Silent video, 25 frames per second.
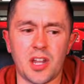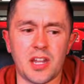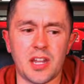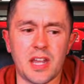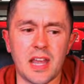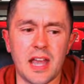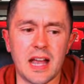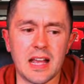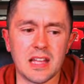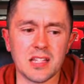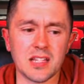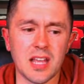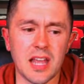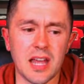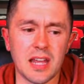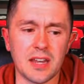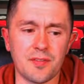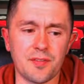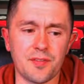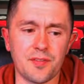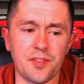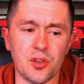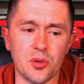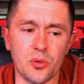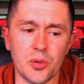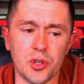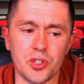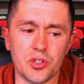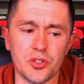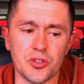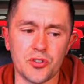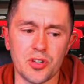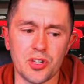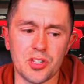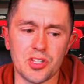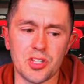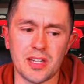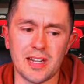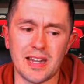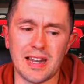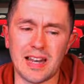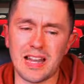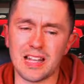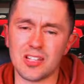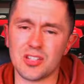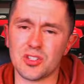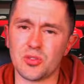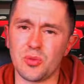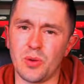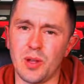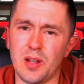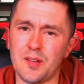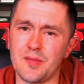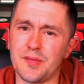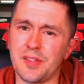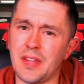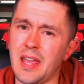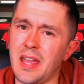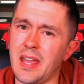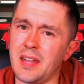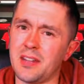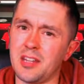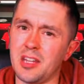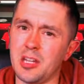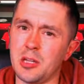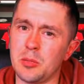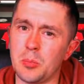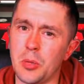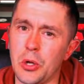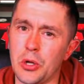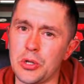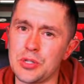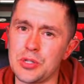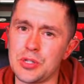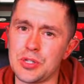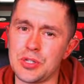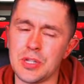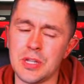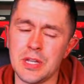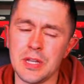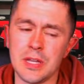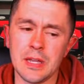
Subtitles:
He has had a few injuries in the last 12 to 18 months.